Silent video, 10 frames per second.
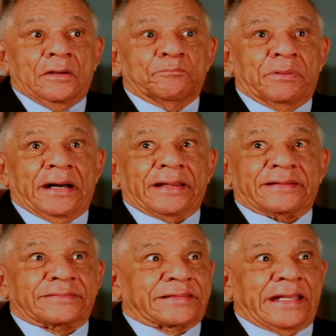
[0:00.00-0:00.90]

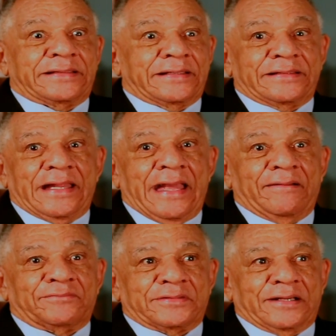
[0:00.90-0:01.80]
But they didn't
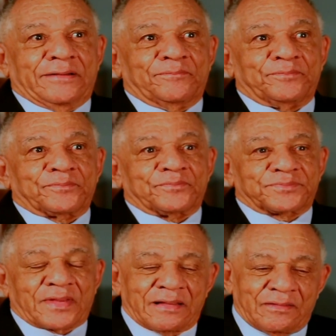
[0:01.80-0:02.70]
have the,
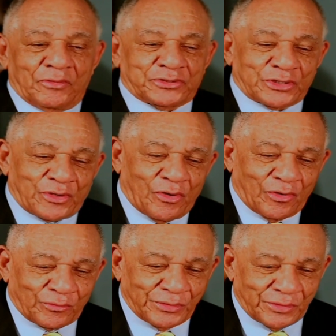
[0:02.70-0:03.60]
what you
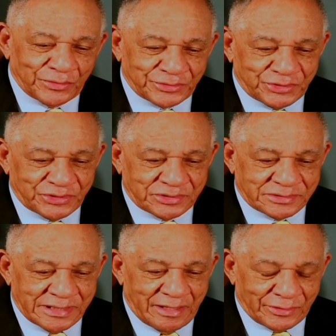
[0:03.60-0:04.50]
call real
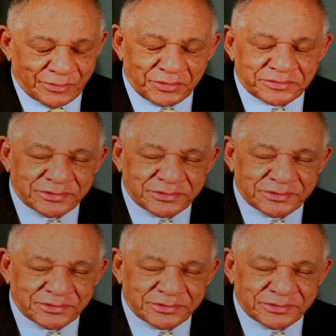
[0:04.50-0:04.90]
down-to-earth